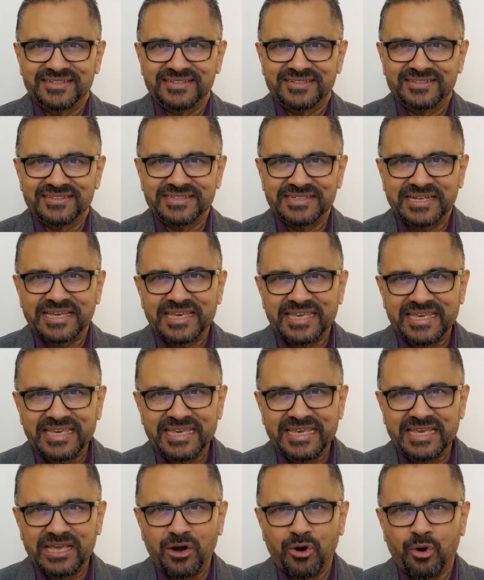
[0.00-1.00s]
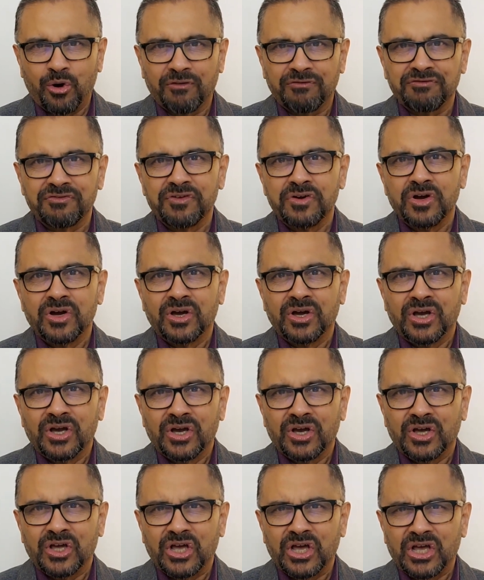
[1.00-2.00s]
the key of
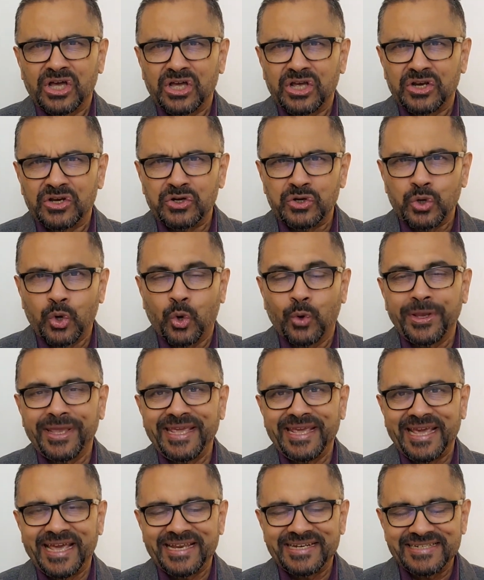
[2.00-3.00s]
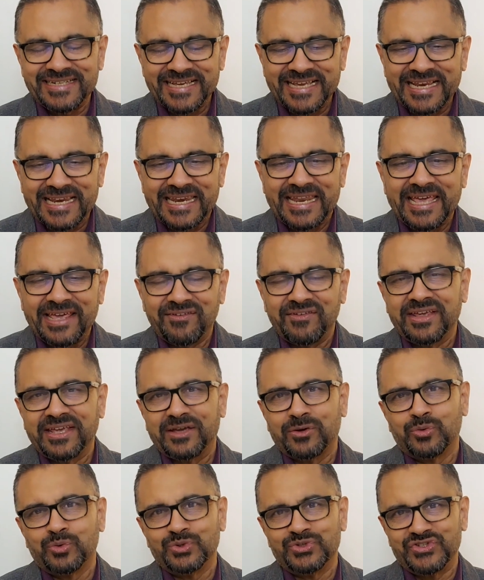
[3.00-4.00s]
knowing and
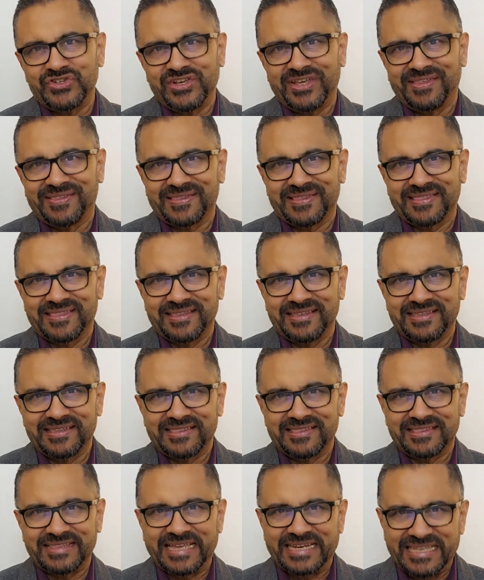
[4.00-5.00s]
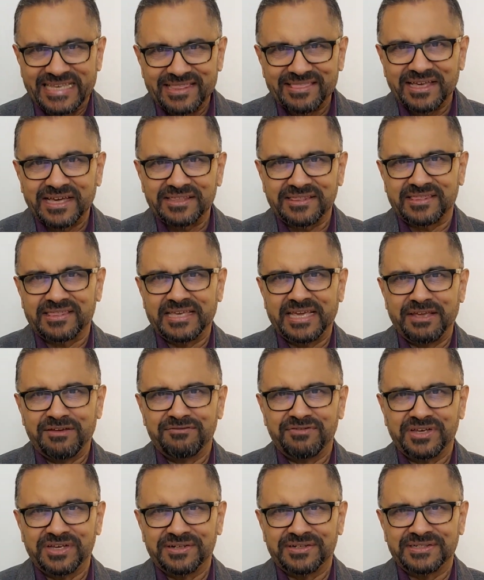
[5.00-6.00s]
declaring who Jesus is, that he's our
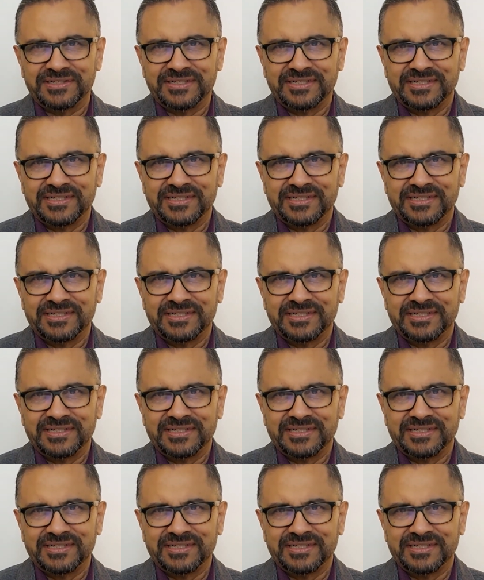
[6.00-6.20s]
Savior,